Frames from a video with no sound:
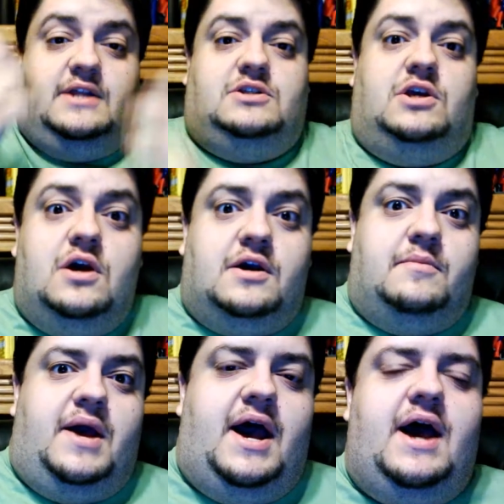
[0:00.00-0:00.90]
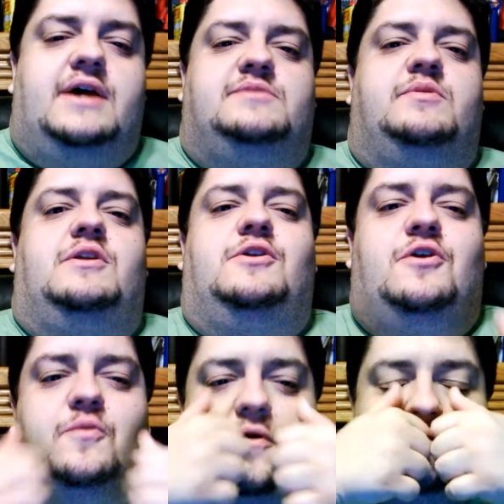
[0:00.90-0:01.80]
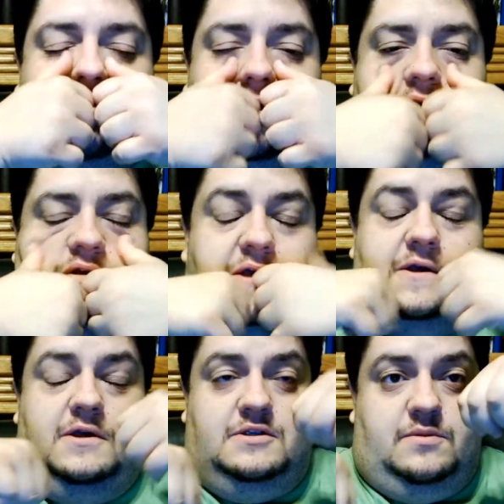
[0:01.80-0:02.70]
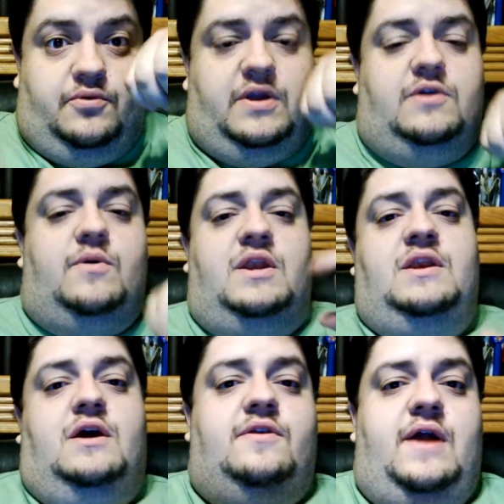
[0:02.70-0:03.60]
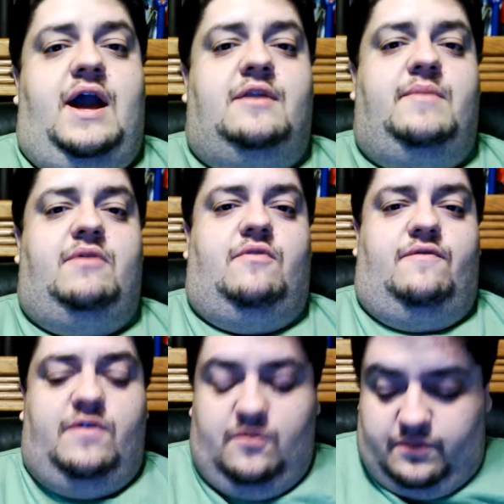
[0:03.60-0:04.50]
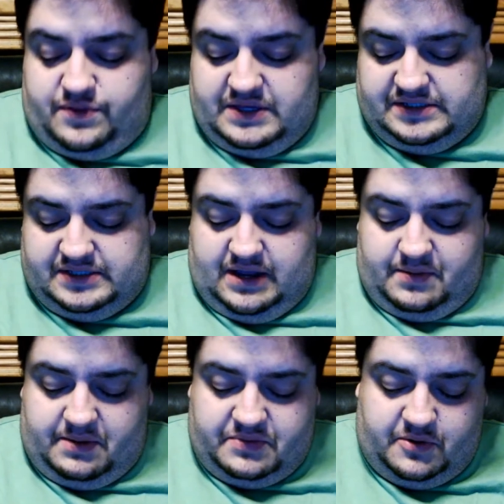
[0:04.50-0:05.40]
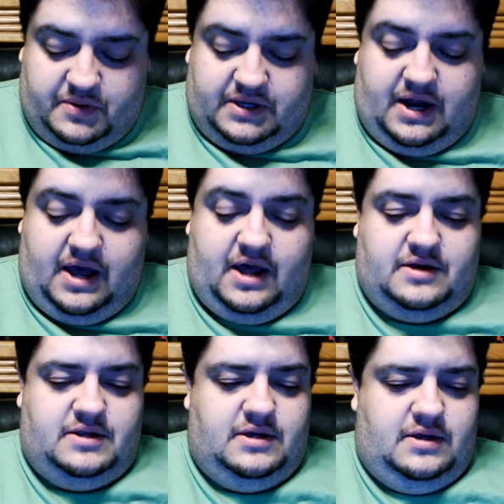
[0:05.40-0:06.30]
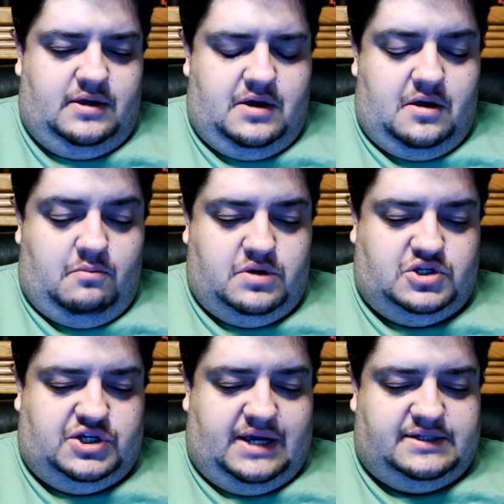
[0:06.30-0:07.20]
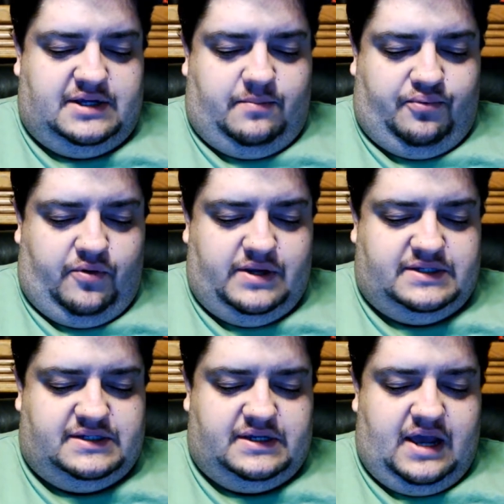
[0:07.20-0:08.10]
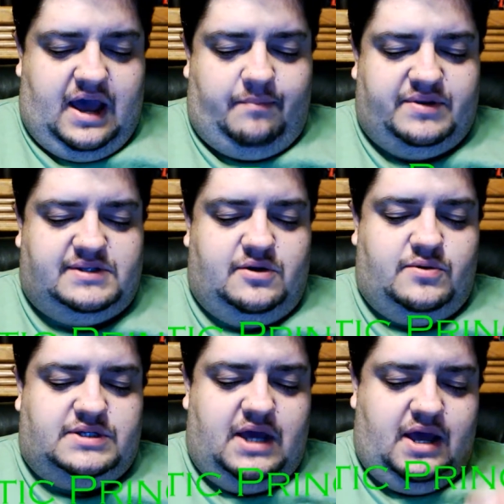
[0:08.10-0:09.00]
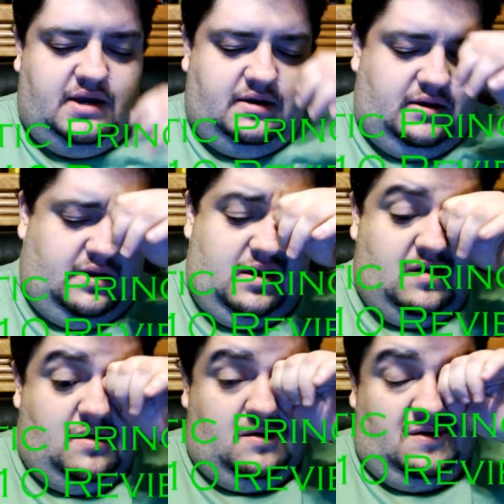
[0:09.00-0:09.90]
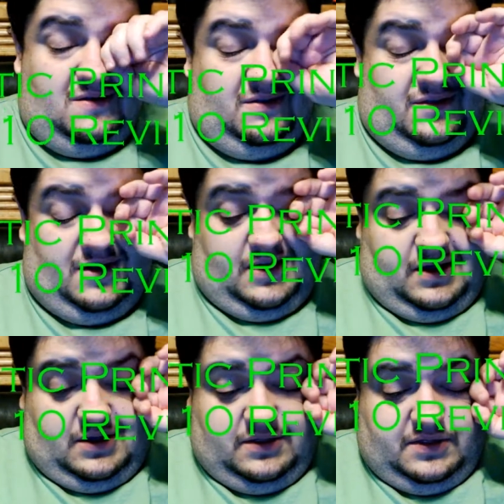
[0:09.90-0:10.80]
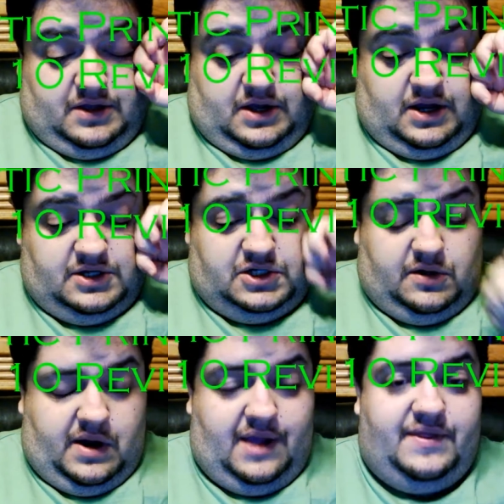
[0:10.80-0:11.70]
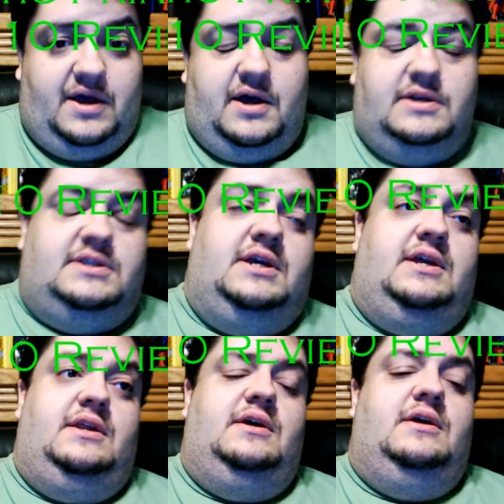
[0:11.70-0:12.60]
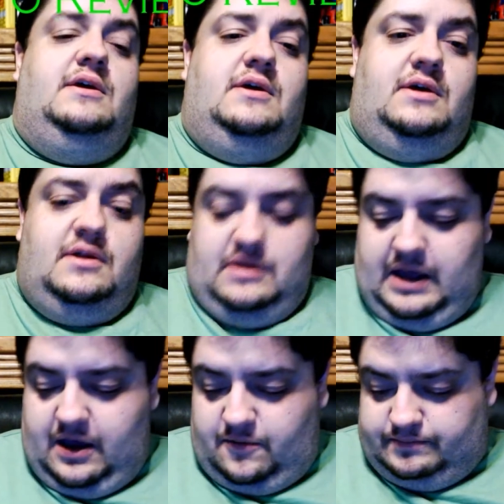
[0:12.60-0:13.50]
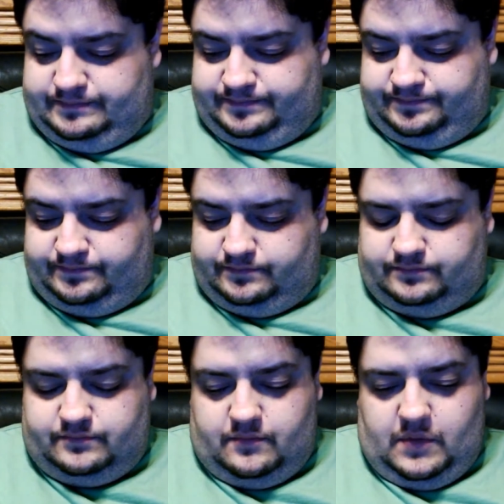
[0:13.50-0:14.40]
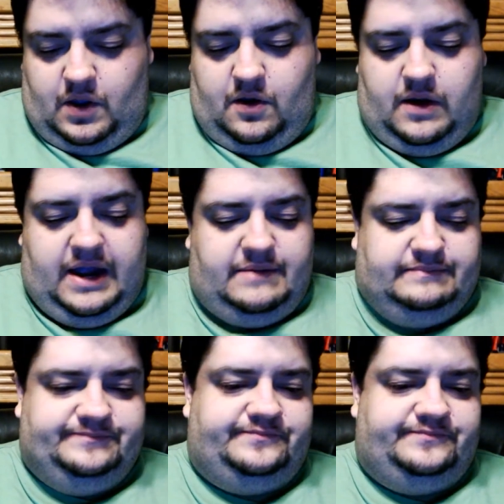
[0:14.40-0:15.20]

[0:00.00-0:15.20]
got gunk in my eyes, but Alert Wolf here to bring you another anime review. This time I'm doing it on Majestic Prince episode ten, the the Hunter and the Hunted. Now, all right,